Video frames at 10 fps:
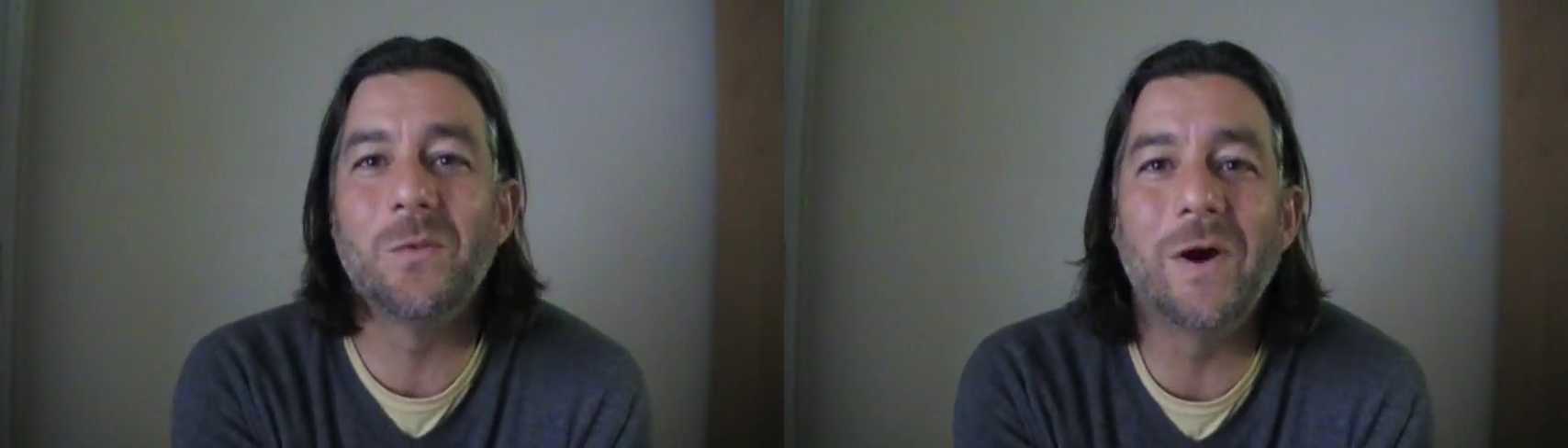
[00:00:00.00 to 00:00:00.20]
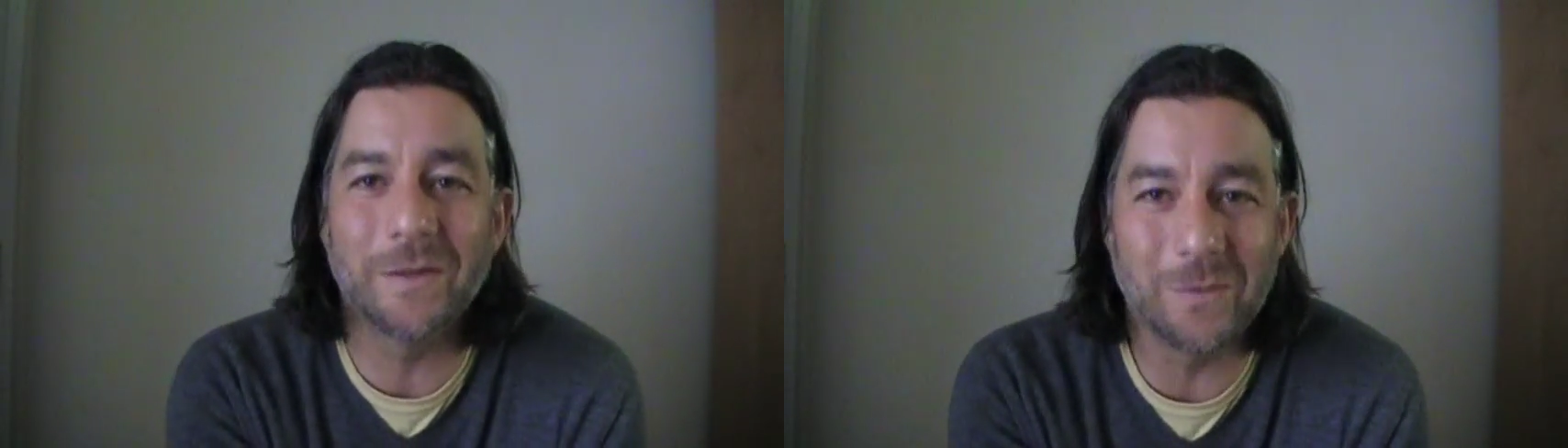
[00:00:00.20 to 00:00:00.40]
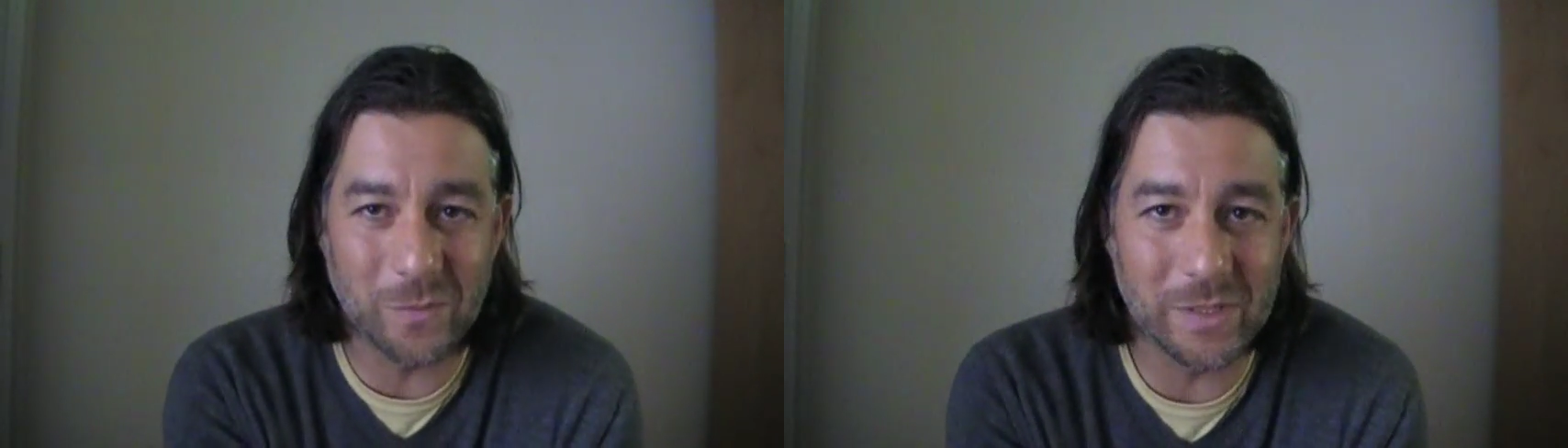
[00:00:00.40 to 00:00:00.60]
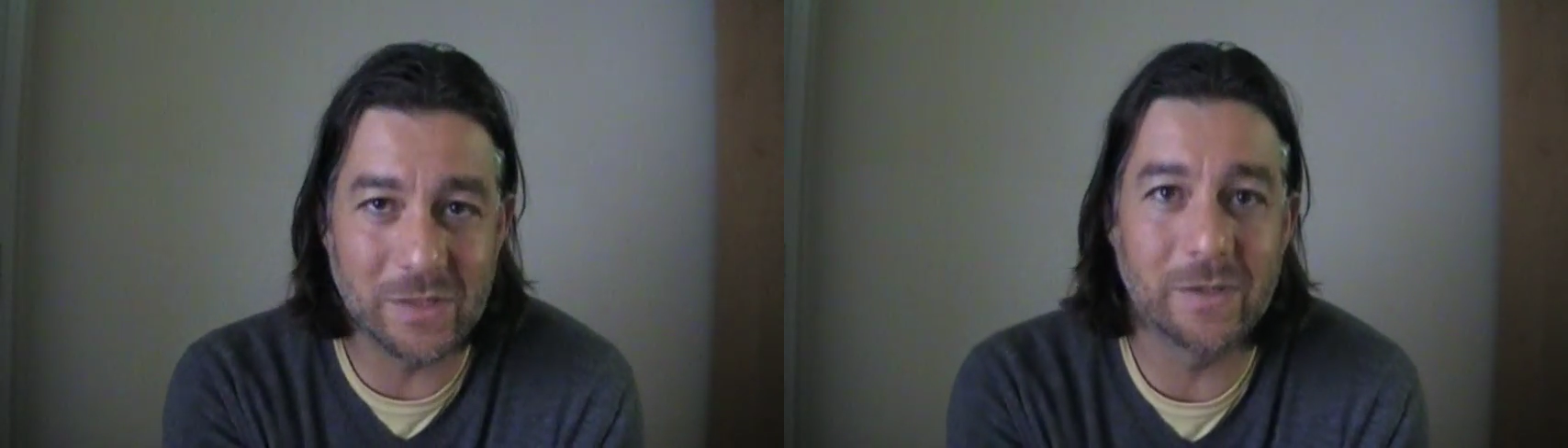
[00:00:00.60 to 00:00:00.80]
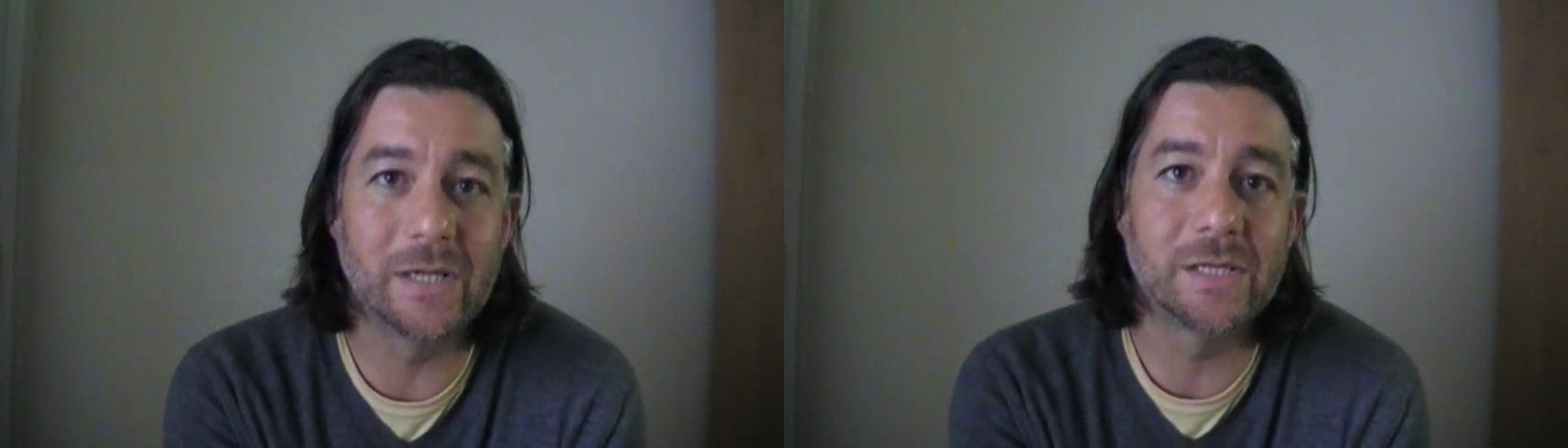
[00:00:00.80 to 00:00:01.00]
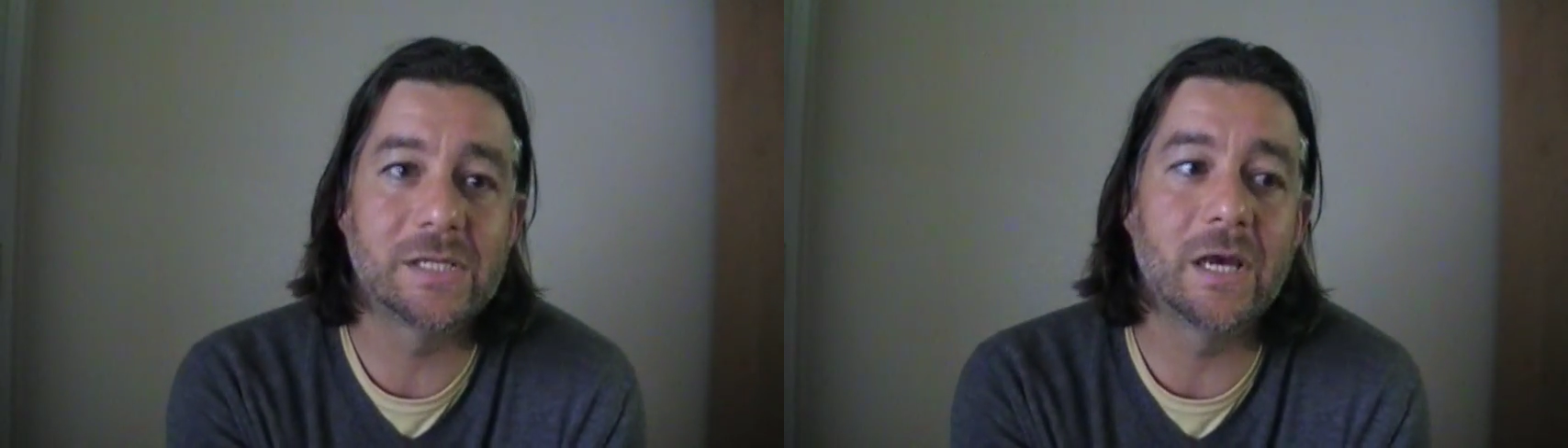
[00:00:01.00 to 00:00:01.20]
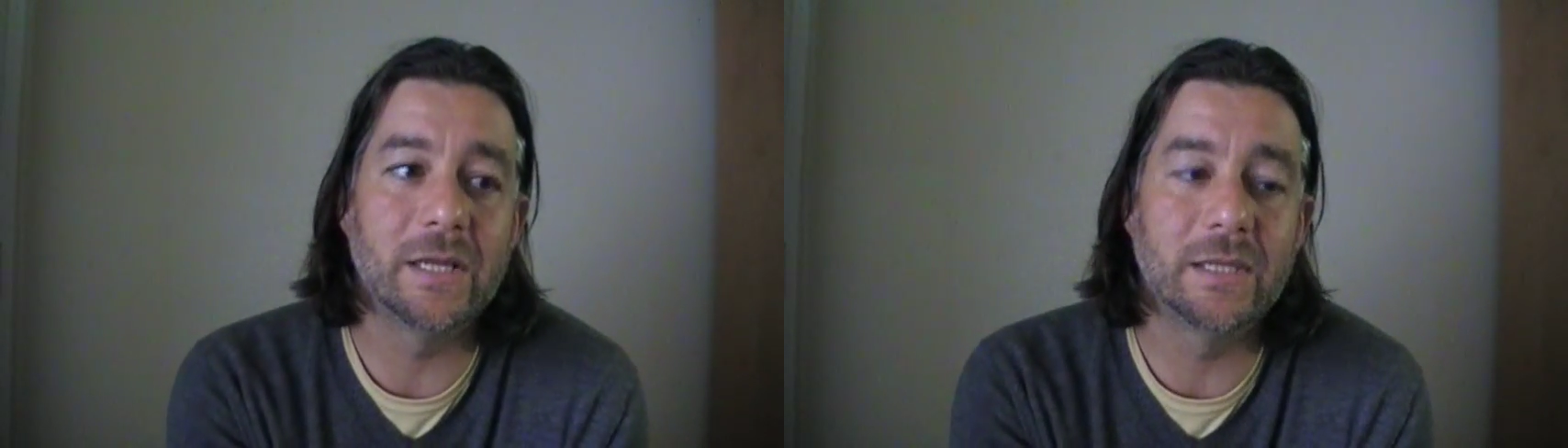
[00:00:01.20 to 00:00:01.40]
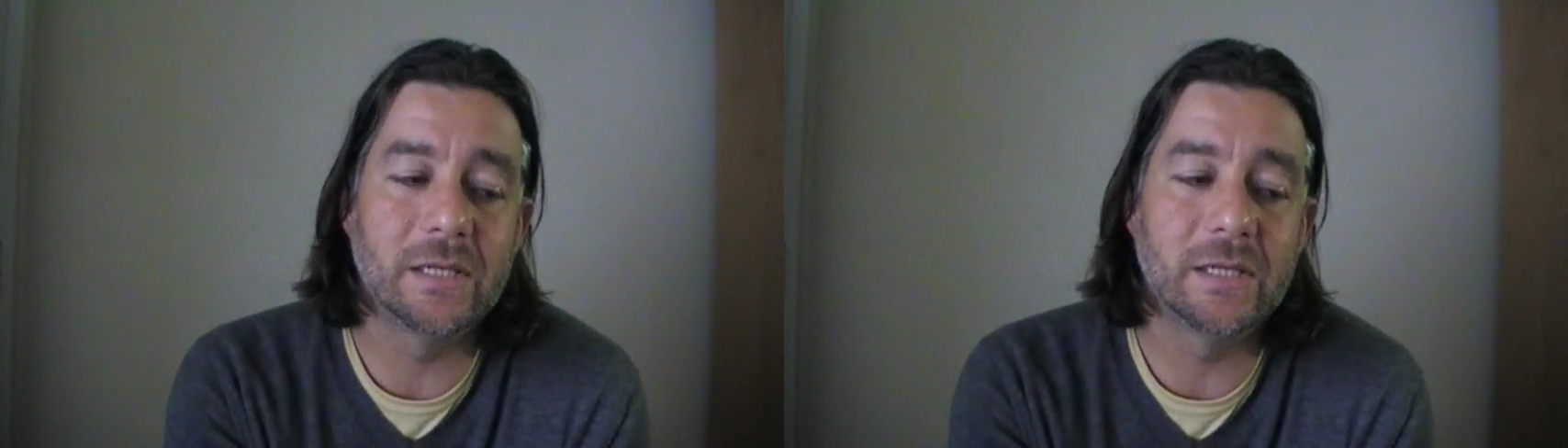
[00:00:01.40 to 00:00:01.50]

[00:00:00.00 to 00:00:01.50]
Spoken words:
work that we're doing aside,